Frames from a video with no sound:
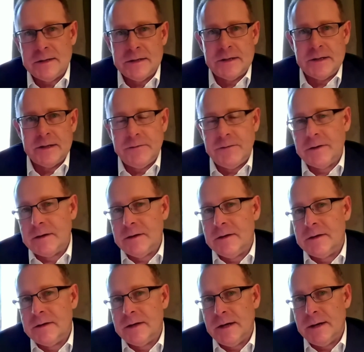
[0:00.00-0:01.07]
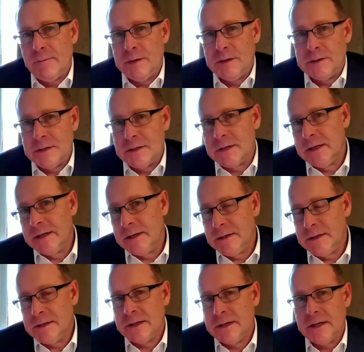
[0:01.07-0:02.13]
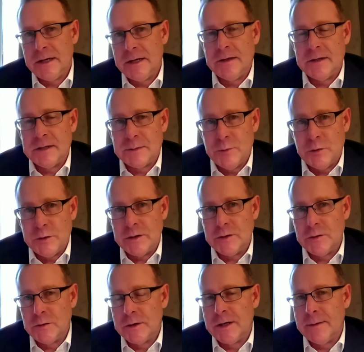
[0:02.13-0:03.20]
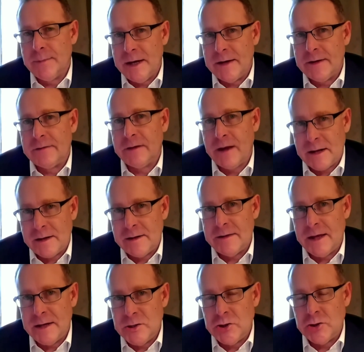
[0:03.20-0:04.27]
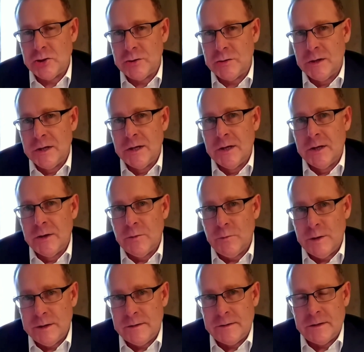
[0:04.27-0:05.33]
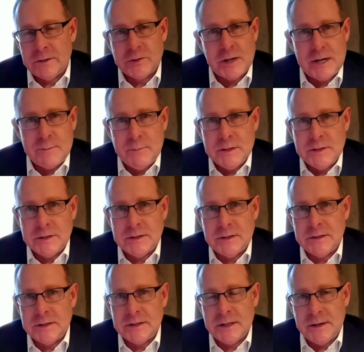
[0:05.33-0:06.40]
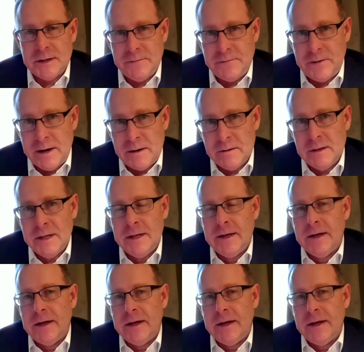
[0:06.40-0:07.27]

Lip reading: significant business leaders here this morning talking about exactly that issue with the Trade Minister, Senator Farrell.